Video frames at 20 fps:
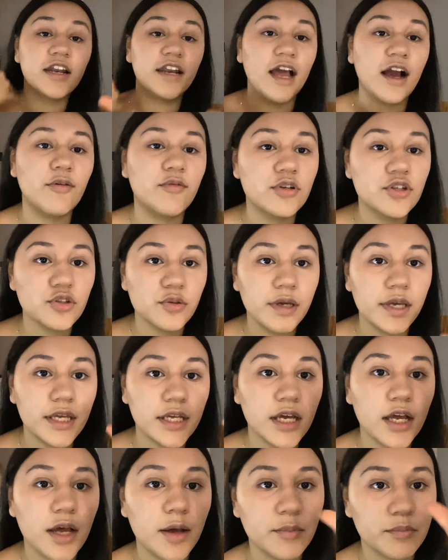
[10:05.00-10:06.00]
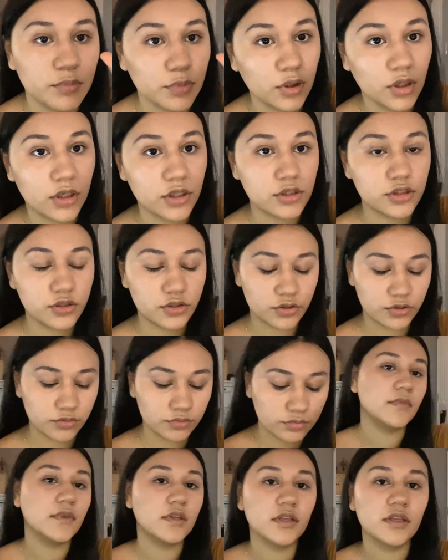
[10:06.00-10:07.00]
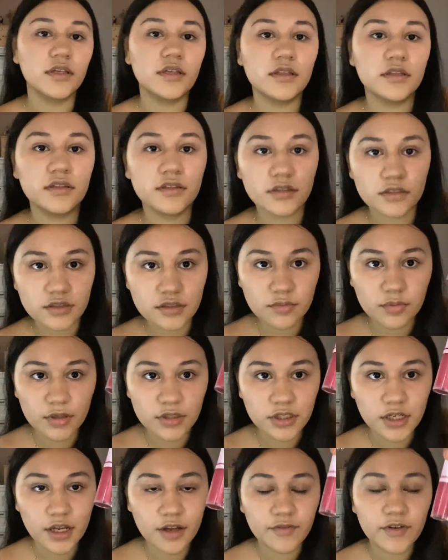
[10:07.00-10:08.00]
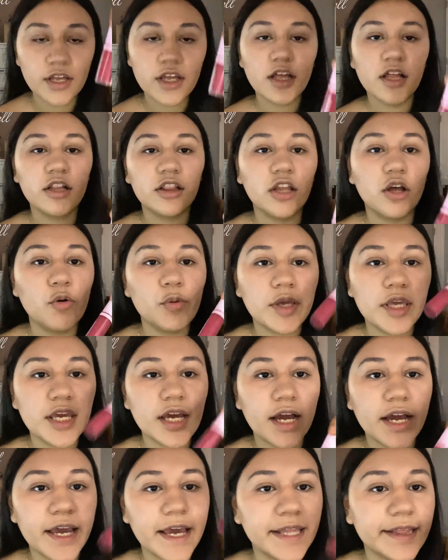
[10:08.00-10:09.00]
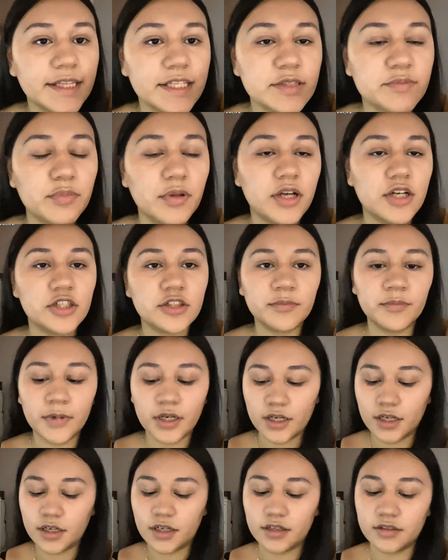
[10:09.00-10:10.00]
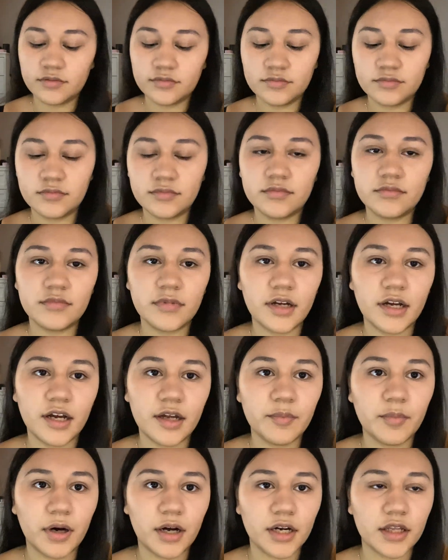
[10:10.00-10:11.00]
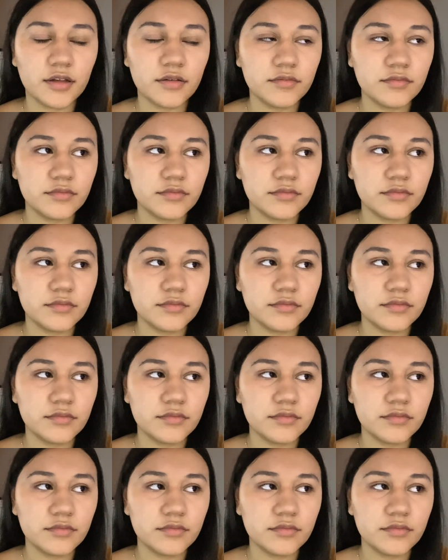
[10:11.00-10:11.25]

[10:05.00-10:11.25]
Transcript: now we're doing blush. This blush, low-key, I hate this blush, but I bought it.